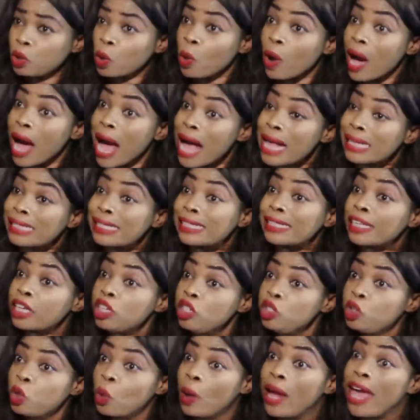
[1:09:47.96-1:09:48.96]
You're
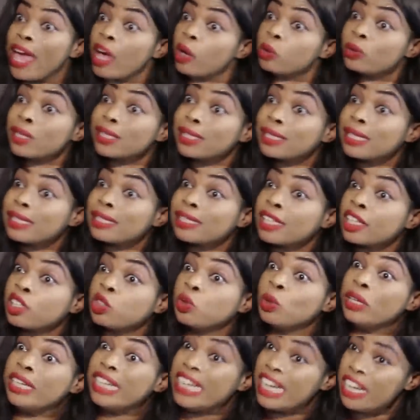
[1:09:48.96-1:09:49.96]
asking your elder sister
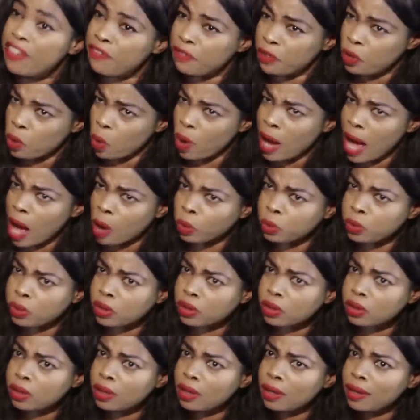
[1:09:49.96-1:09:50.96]
to leave your
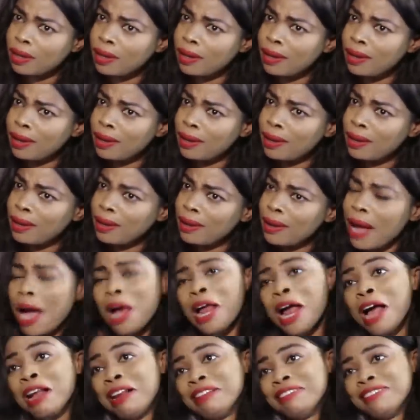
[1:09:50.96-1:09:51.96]
house?
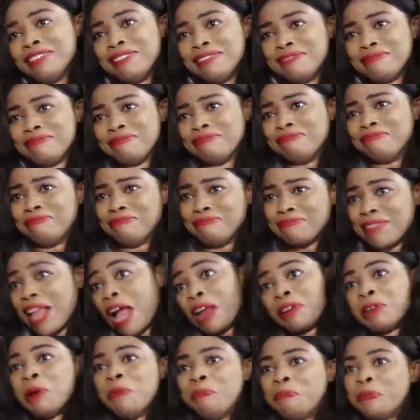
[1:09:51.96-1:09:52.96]
I
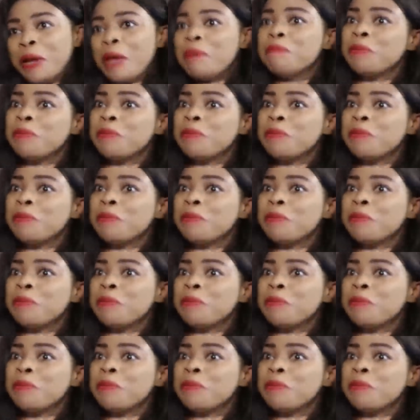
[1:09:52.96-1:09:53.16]
don't